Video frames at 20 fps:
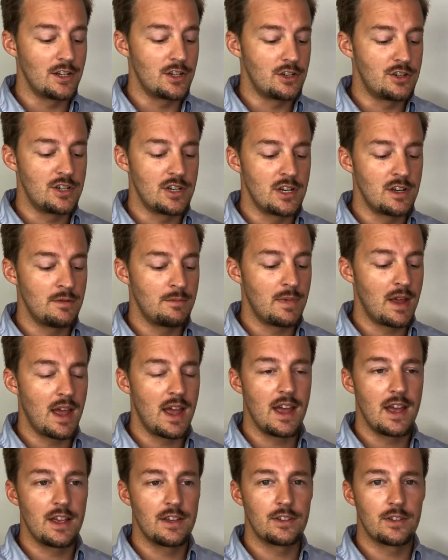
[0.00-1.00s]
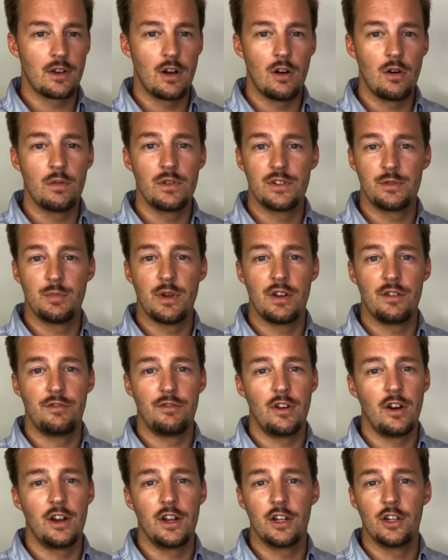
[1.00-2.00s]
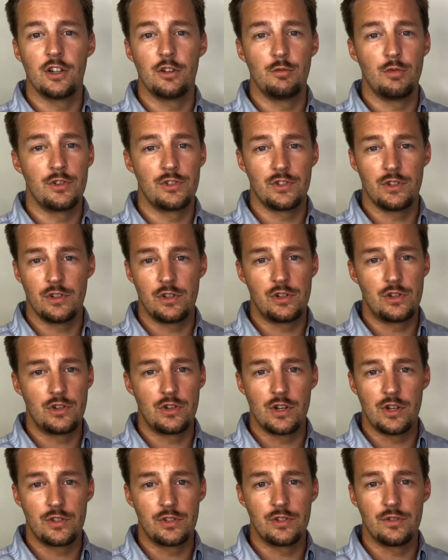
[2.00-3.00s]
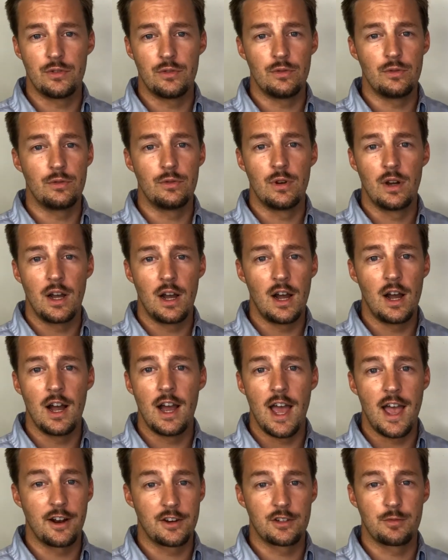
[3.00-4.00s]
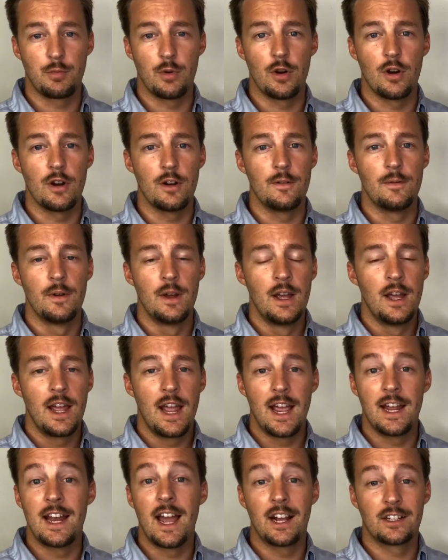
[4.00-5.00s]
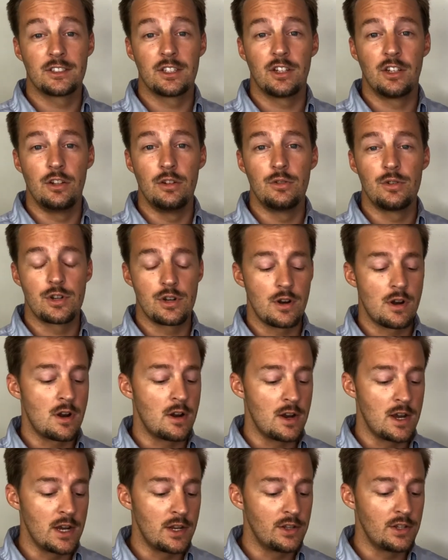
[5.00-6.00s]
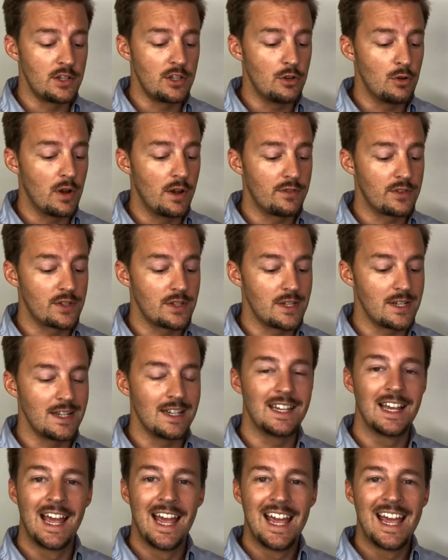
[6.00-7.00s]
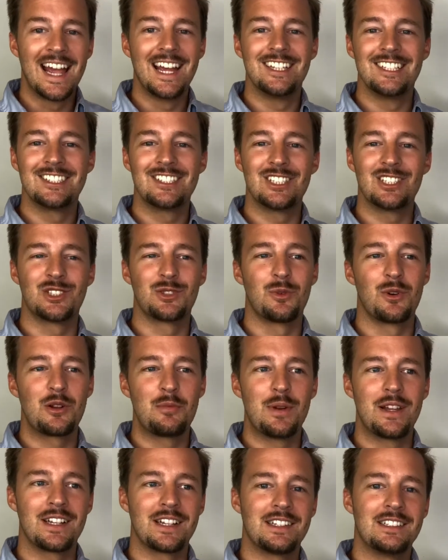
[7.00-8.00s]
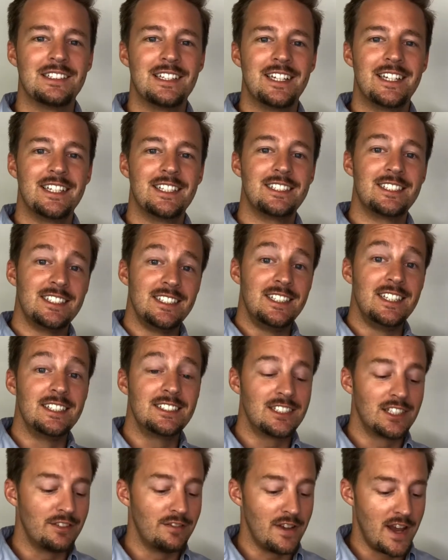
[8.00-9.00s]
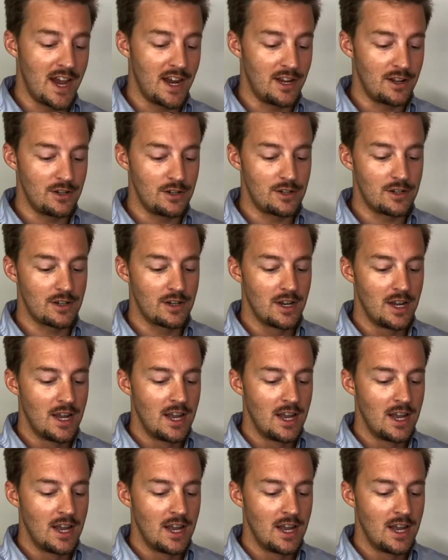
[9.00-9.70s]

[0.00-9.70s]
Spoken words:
Jim has always been a very good Brazilian Jiu-Jitsu expert and executioner in the UFC, and this has sort of been Clay's disadvantage.